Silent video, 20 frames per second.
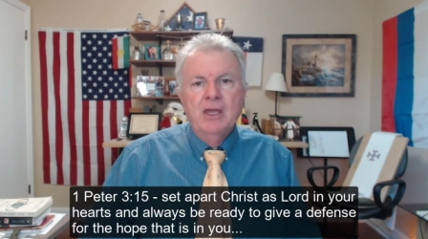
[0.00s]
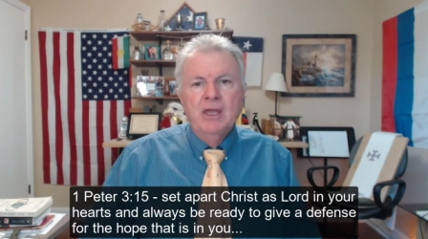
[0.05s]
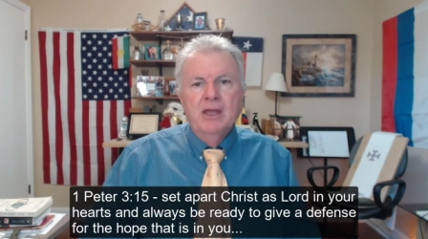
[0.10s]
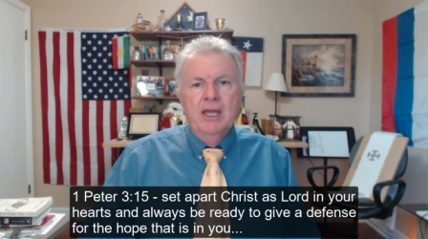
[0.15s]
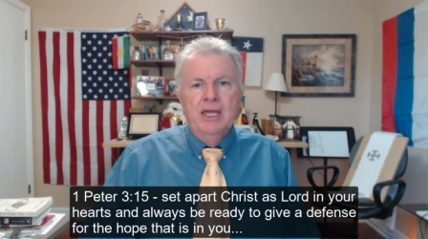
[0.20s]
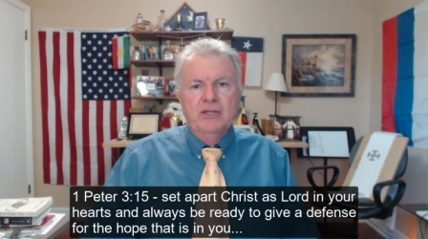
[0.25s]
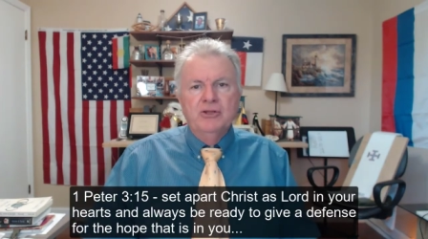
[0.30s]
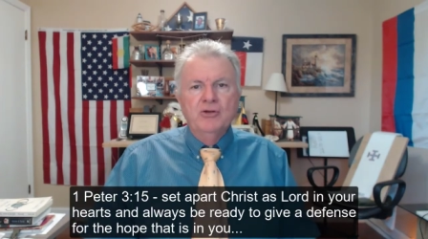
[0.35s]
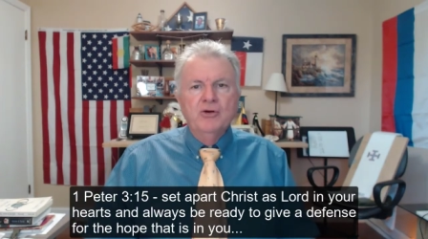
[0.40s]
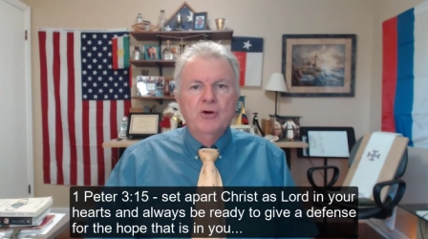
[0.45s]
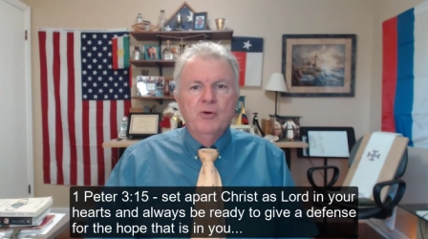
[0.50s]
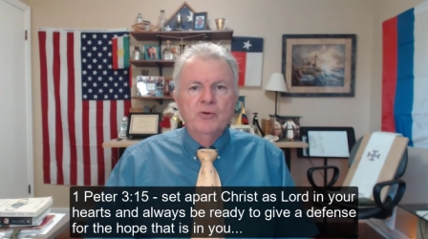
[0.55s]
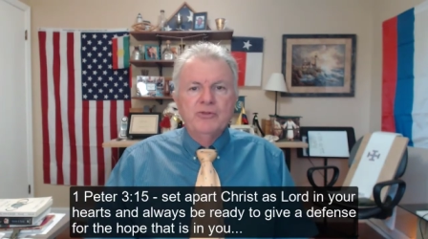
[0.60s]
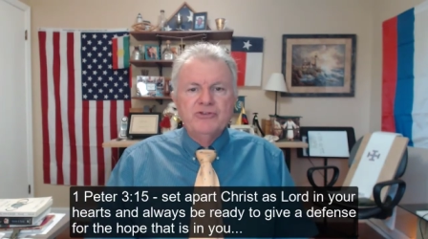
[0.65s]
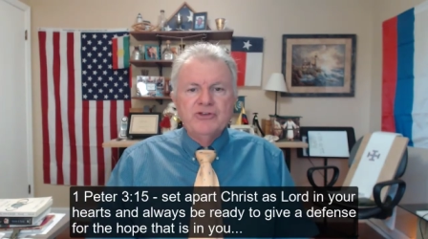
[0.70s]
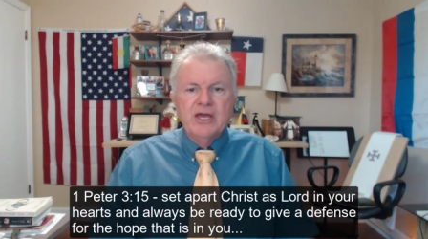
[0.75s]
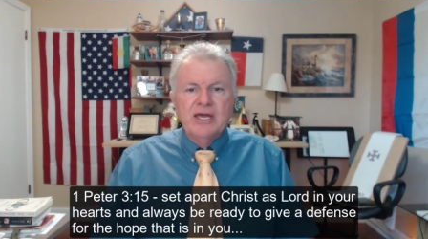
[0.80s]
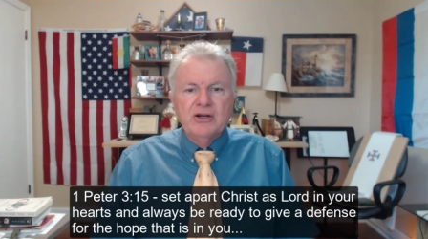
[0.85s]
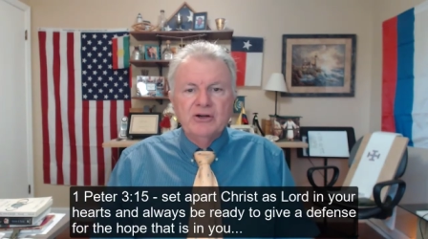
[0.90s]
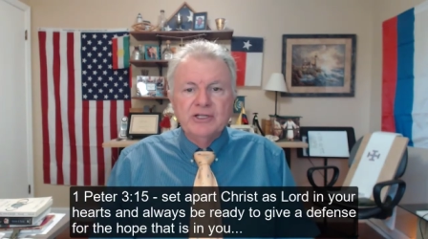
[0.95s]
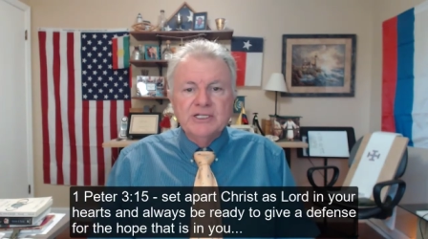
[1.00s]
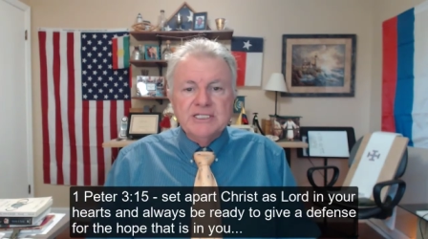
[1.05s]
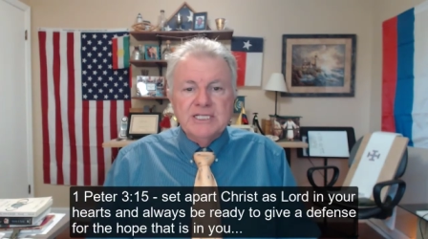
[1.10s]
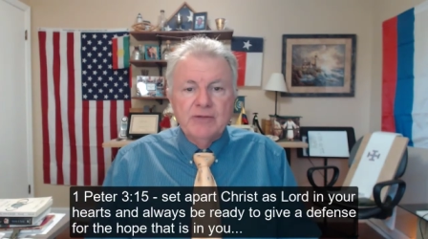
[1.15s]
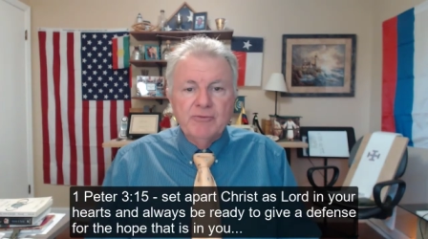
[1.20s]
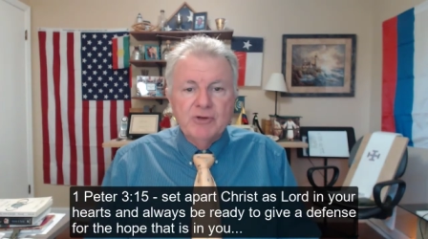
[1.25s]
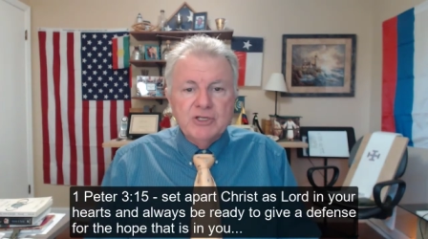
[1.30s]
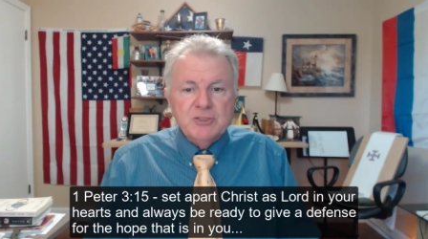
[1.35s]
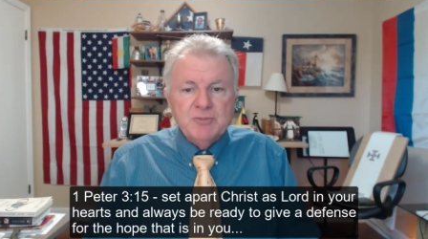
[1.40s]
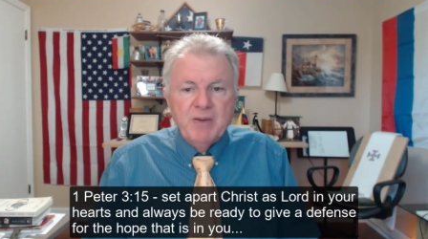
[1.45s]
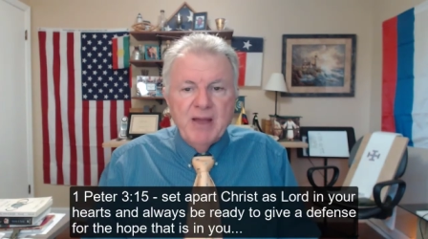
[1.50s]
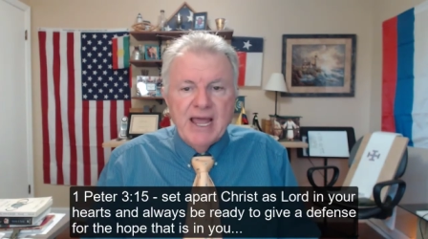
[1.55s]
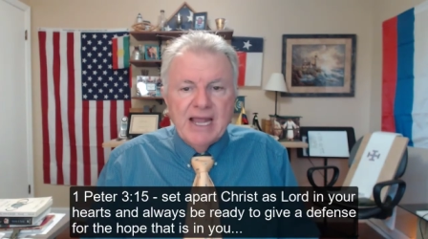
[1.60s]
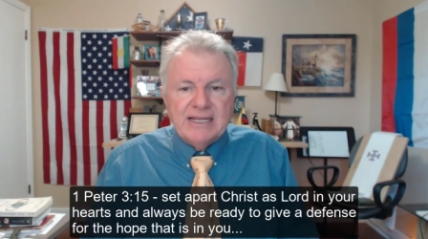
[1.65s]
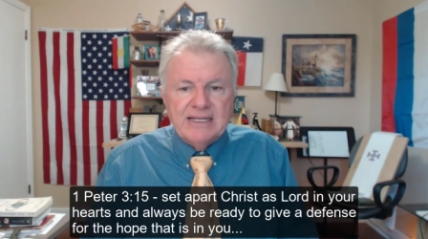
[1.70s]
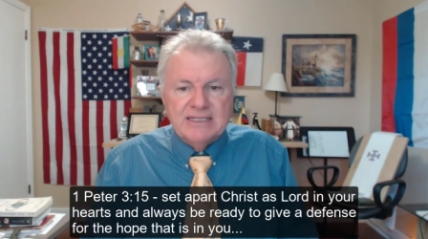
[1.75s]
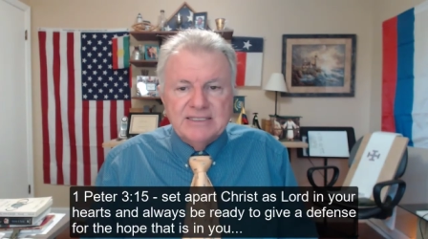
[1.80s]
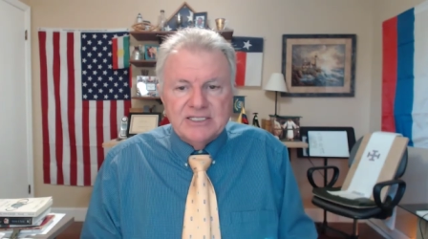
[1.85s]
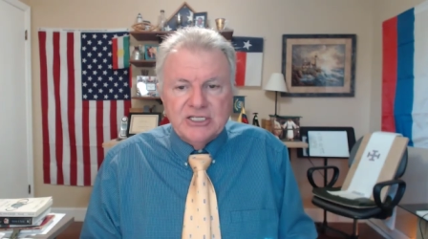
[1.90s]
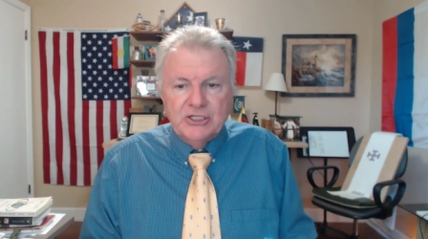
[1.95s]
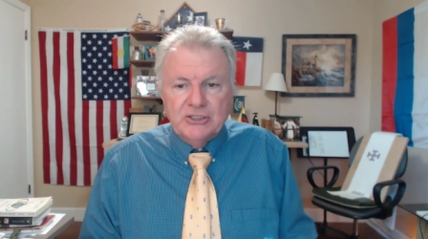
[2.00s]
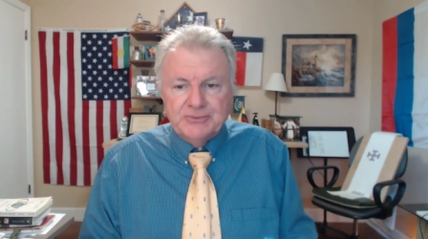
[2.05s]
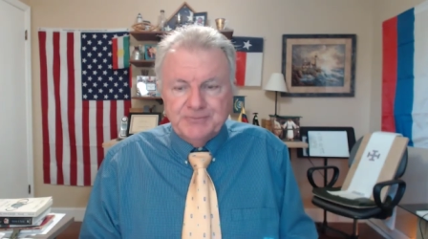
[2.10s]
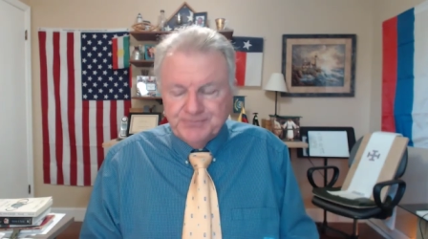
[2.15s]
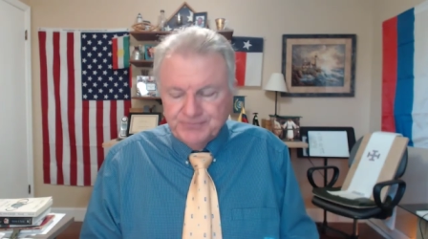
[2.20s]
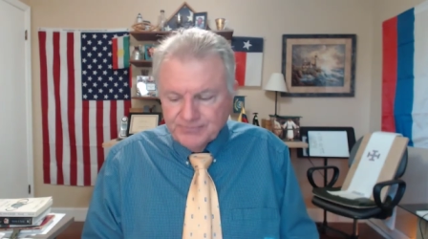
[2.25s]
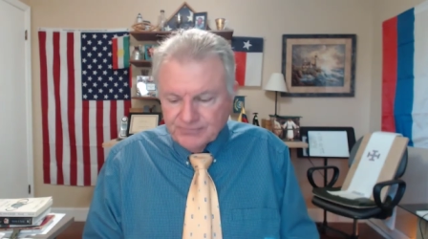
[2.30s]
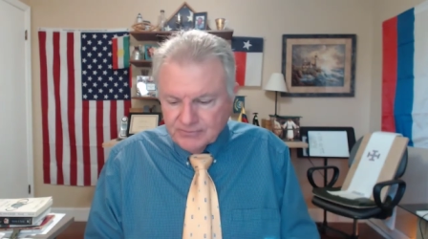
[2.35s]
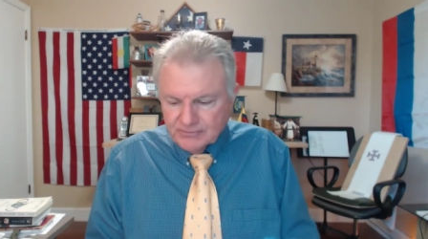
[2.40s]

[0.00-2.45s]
and do it with gentleness and respect." And so